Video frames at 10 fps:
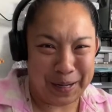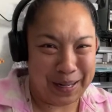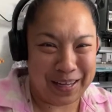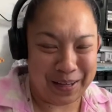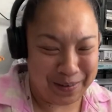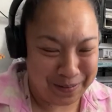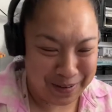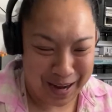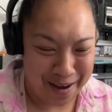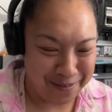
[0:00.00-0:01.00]
Not like you
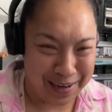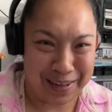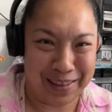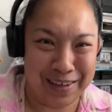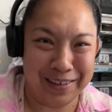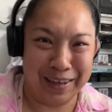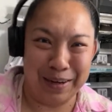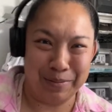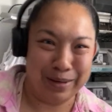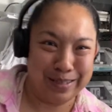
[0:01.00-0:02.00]
even have anything
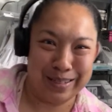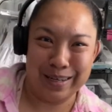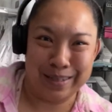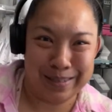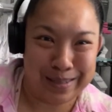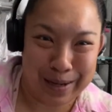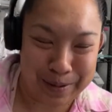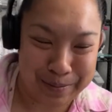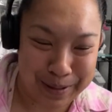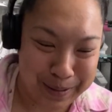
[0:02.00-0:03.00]
like printed and set
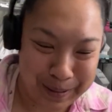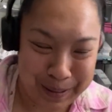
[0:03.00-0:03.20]
up and